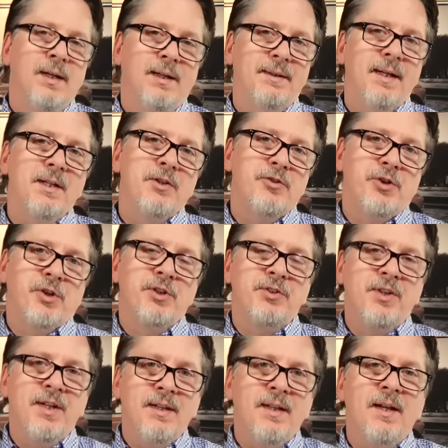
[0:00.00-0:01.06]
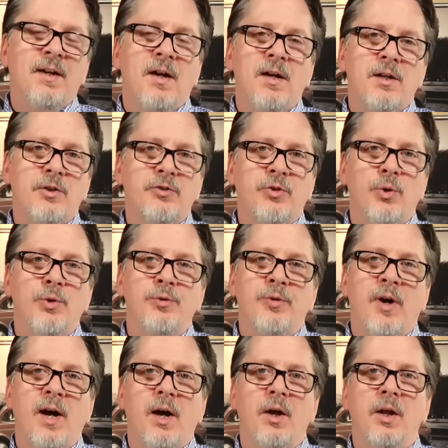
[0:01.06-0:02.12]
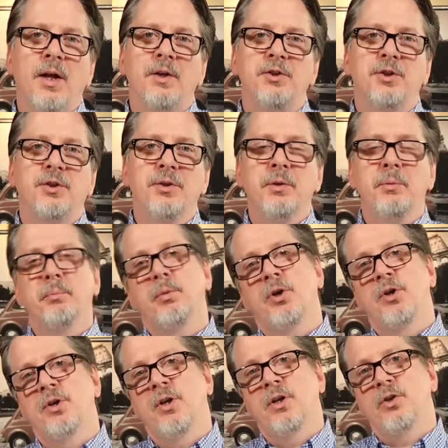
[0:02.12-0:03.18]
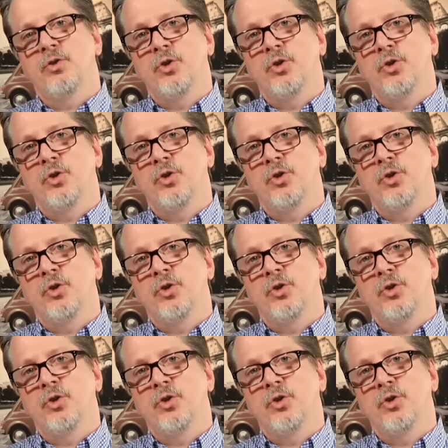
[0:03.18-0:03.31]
And that is you're going to take that ISO file and you're going to burn it